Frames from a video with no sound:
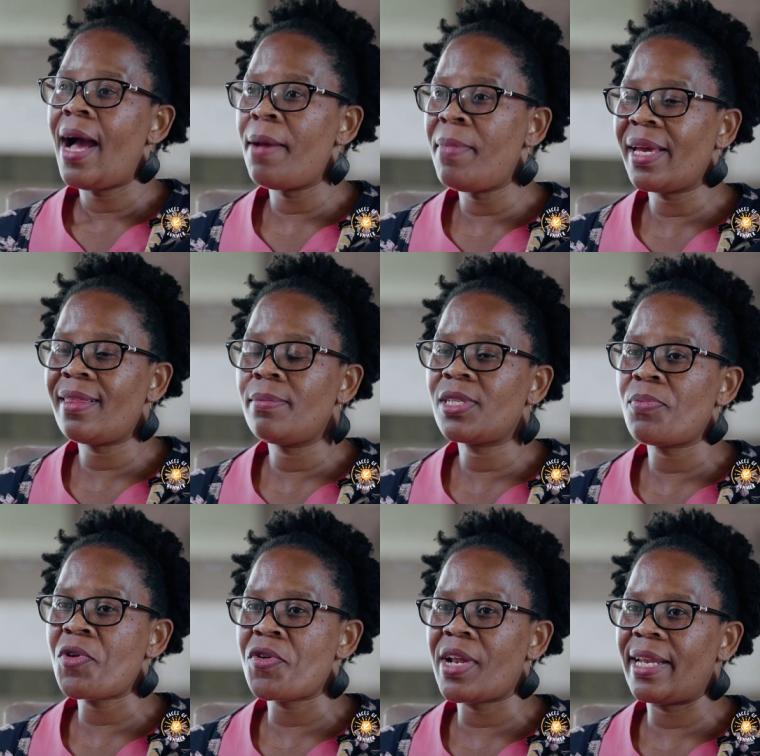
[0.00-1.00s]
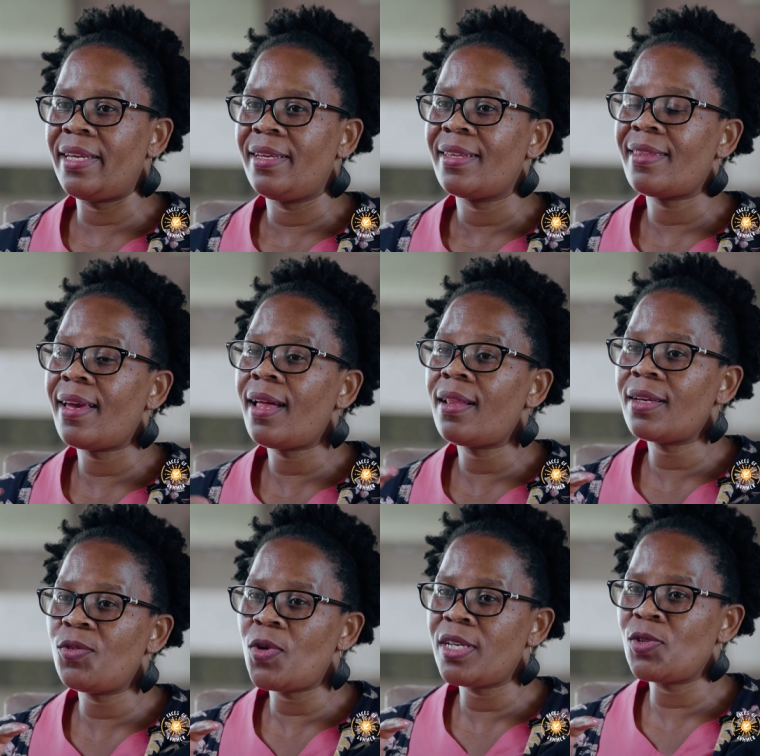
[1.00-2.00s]
I make them separately. The
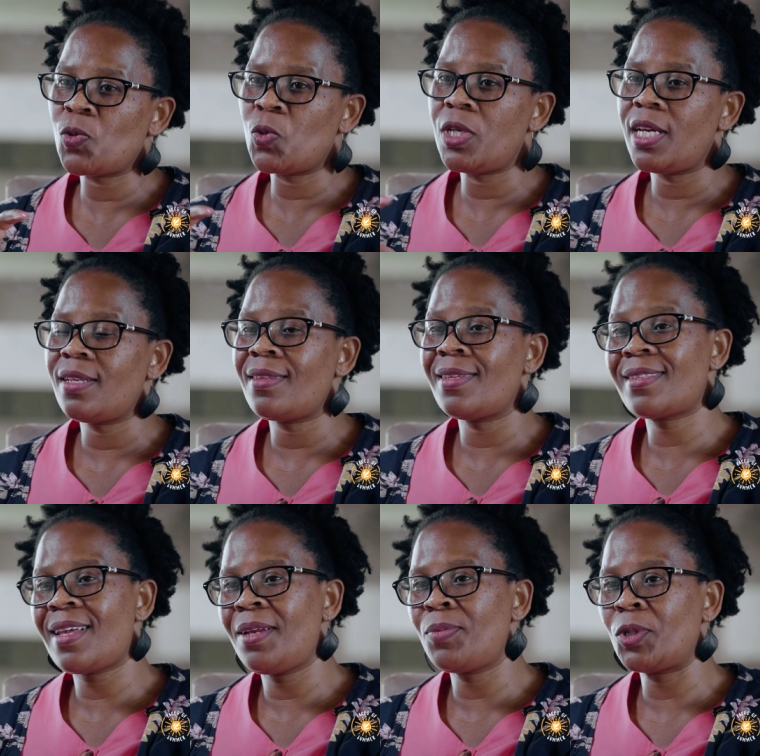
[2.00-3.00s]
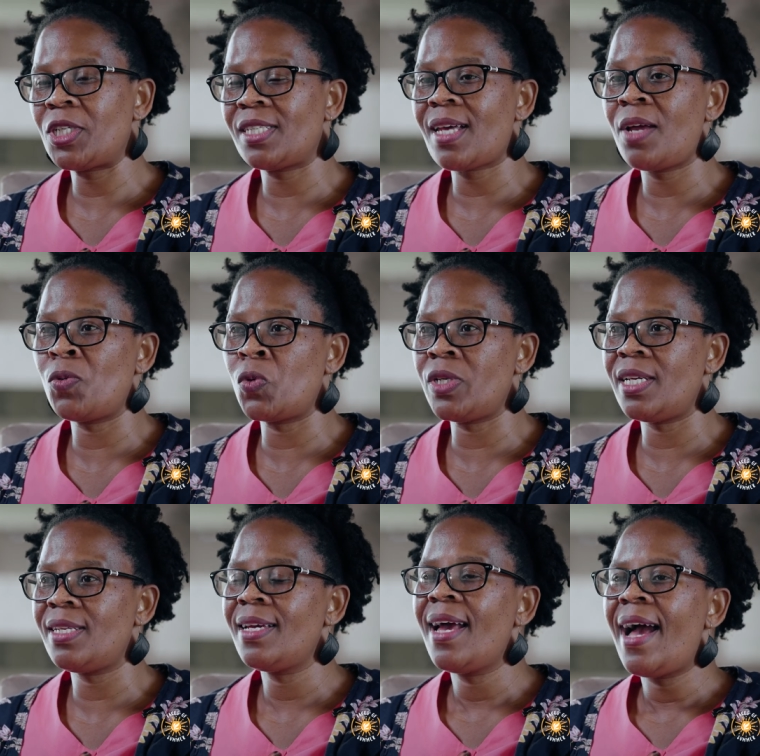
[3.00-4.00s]
Elgin one is wooded, the Stellenbosch is
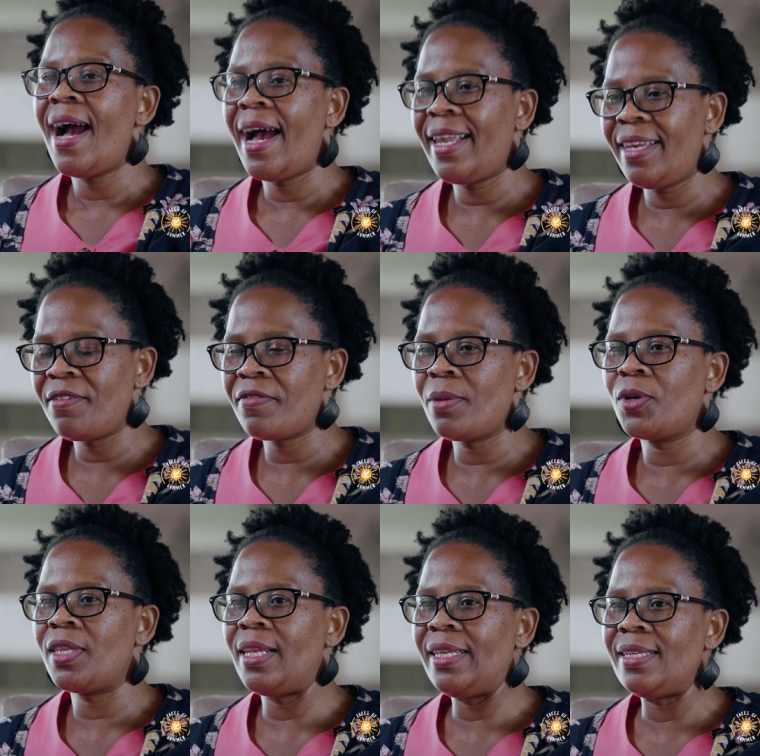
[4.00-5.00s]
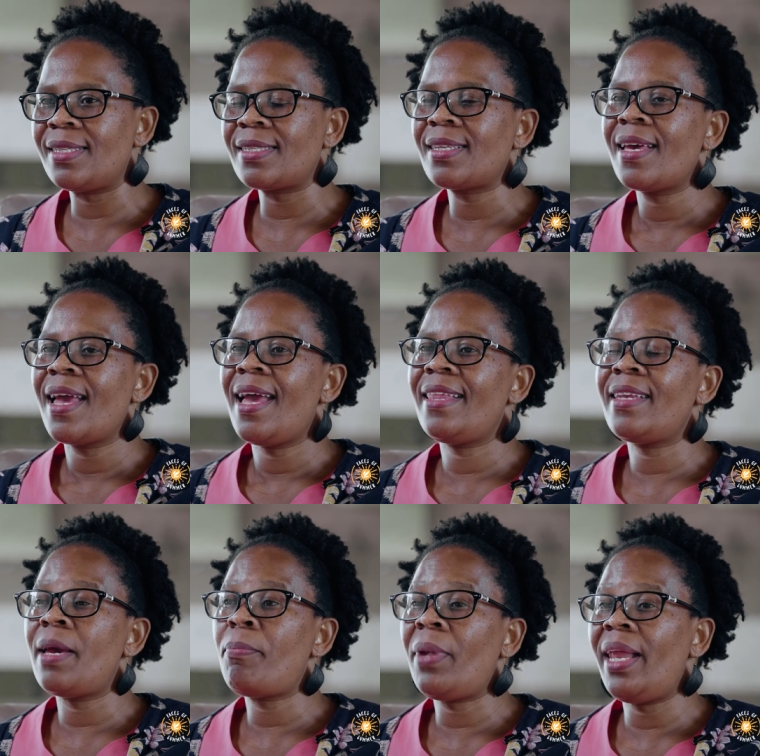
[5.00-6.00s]
unwooded. I leave them on the lees and
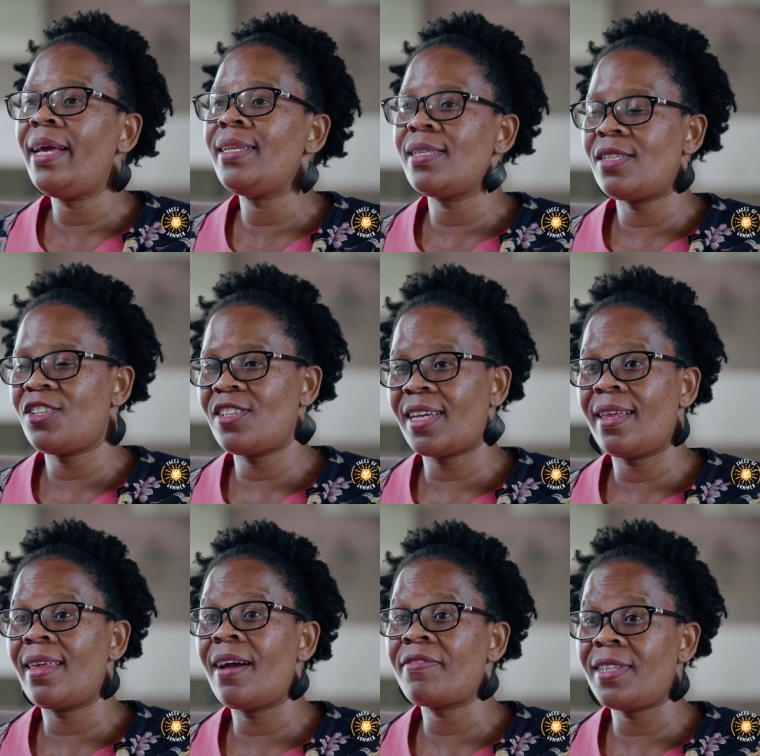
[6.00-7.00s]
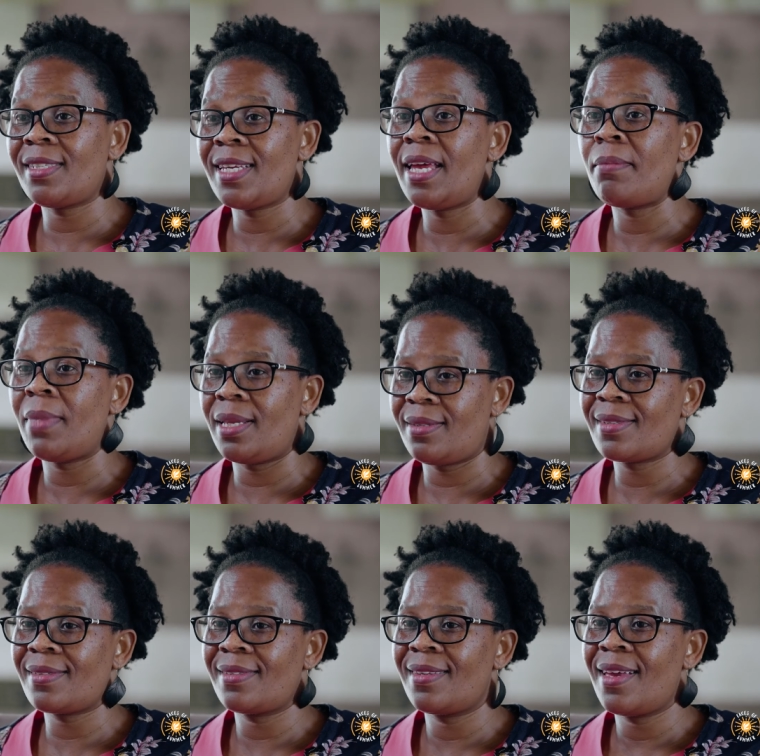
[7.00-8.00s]
then I blend it together after 10 months.